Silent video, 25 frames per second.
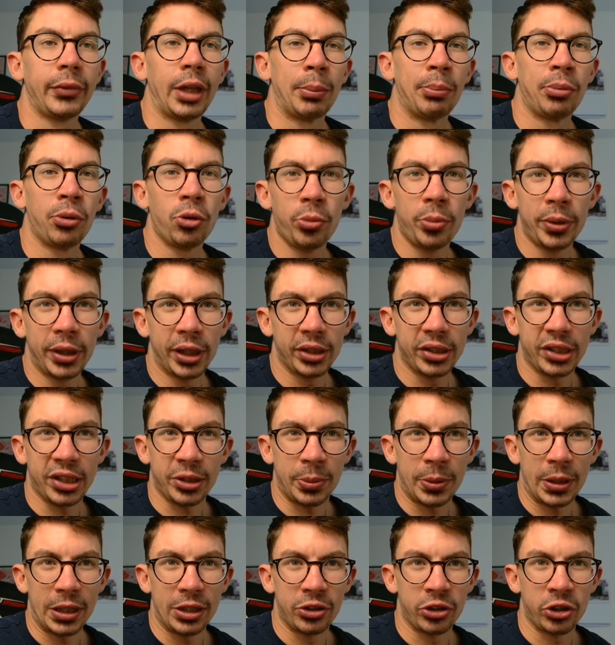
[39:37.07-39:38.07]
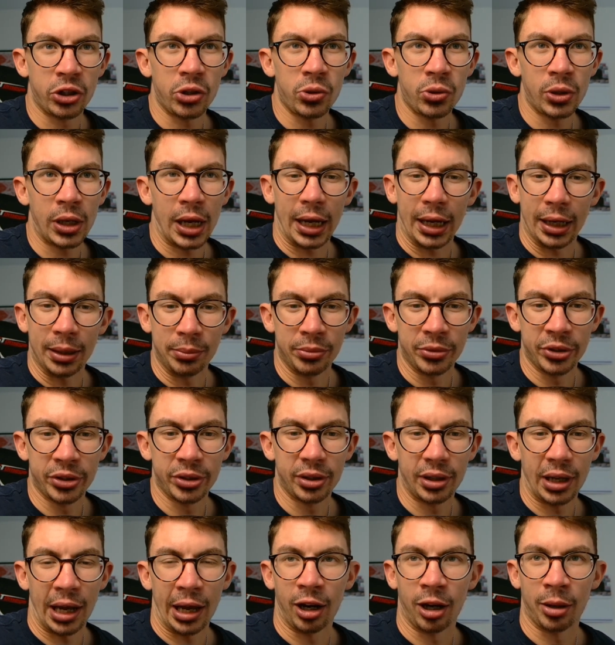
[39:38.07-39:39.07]
Paul, because it's been 2 games
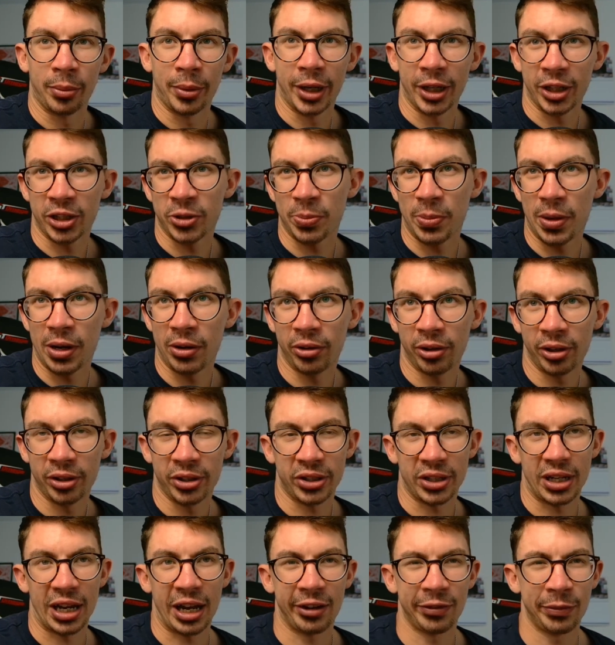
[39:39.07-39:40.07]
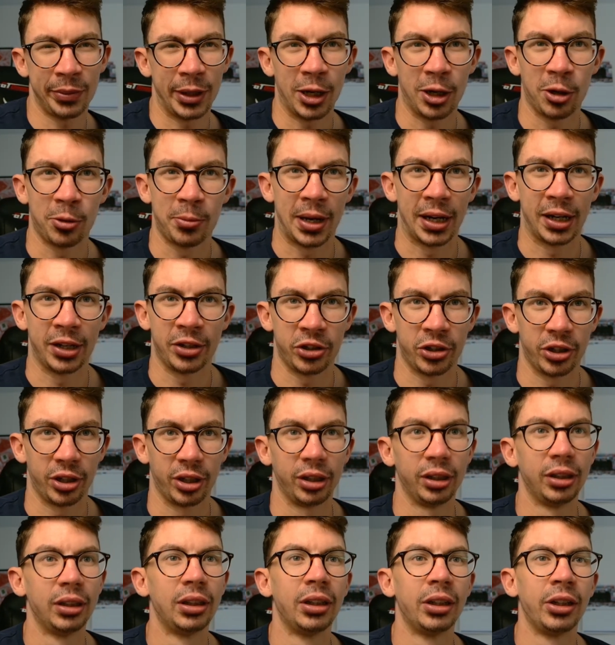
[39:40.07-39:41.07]
and I'm an experienced FPL
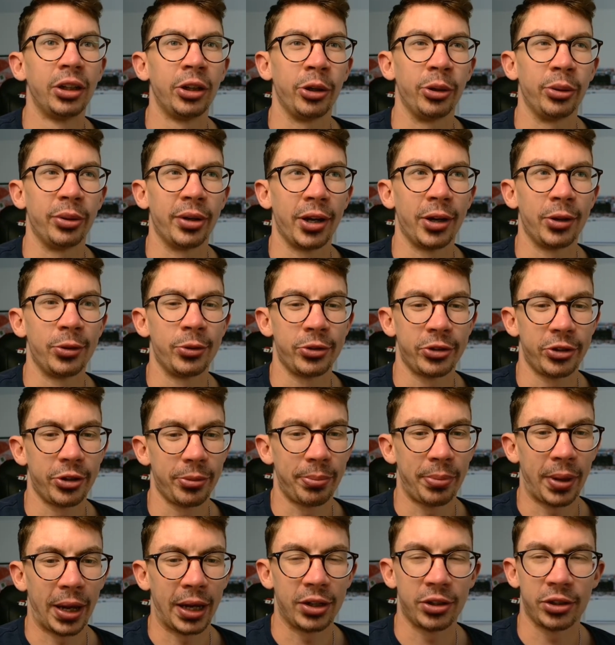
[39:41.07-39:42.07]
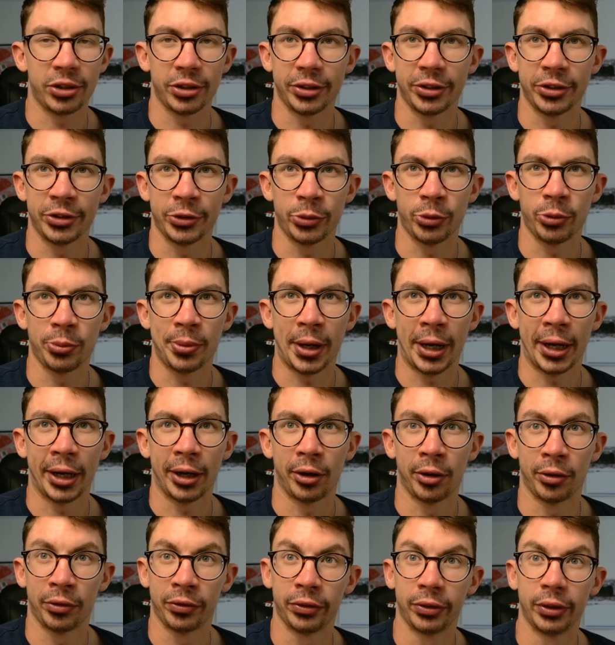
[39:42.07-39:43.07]
manager who knows that patience will pay
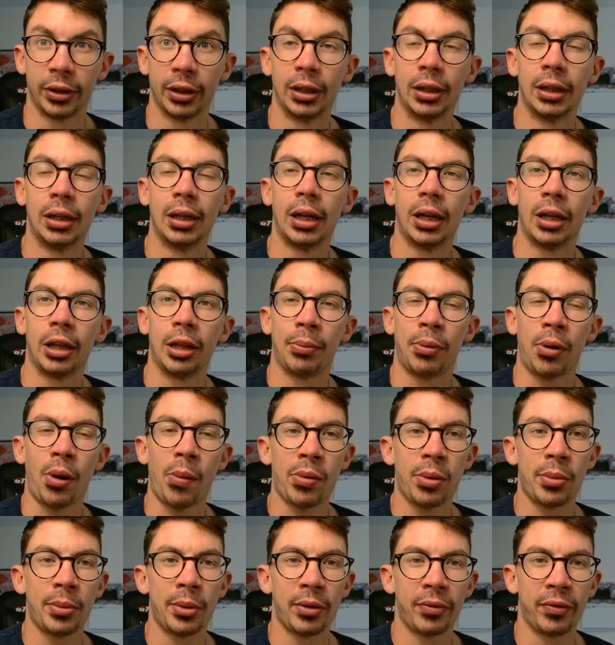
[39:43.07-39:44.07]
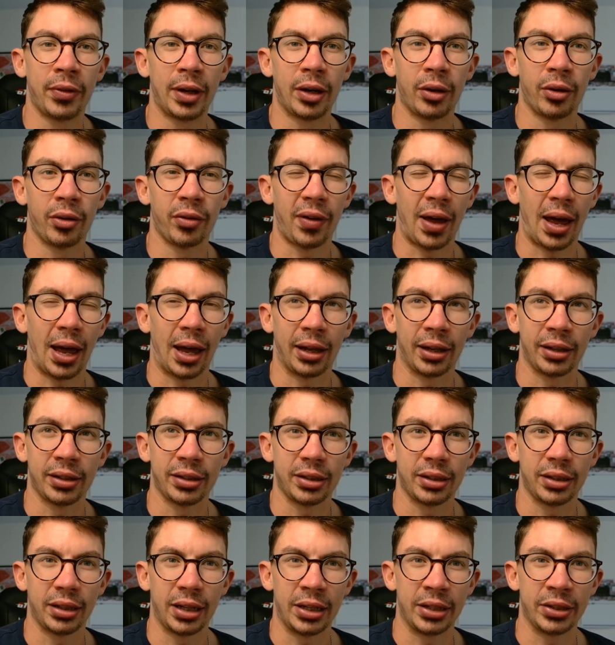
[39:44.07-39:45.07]
off. The problem that Villa have had
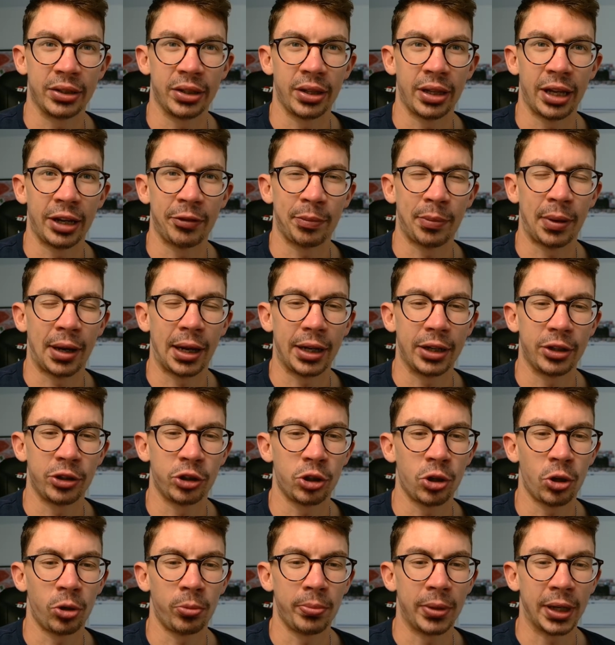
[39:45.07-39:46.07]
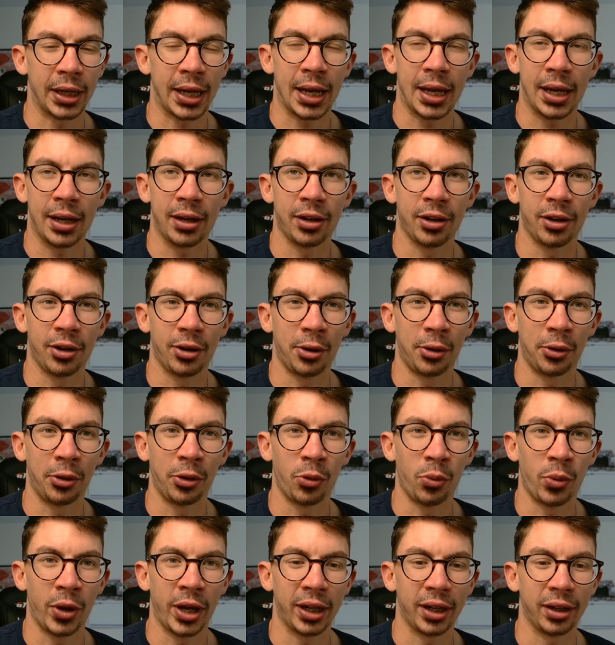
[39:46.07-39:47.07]
is that they've played John McGinn on the
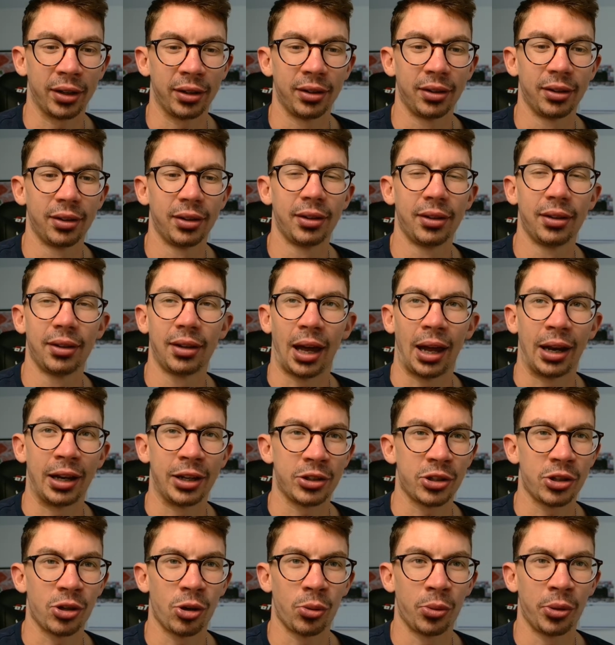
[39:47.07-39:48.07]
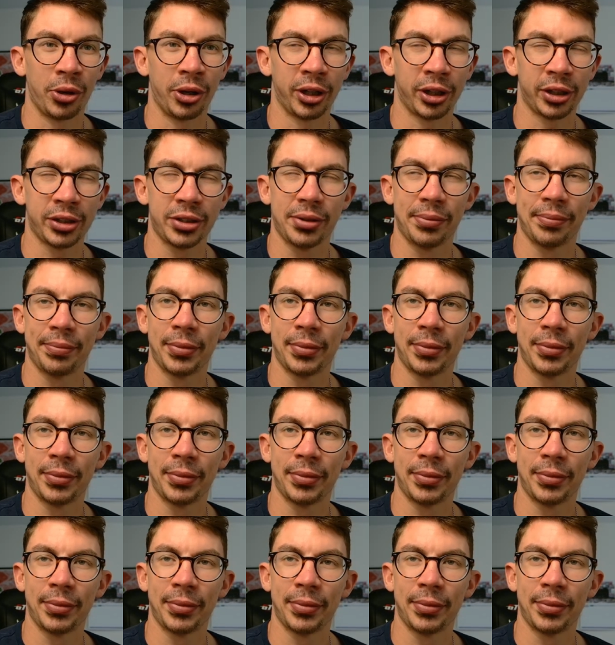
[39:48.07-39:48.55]
wing and it's not worked.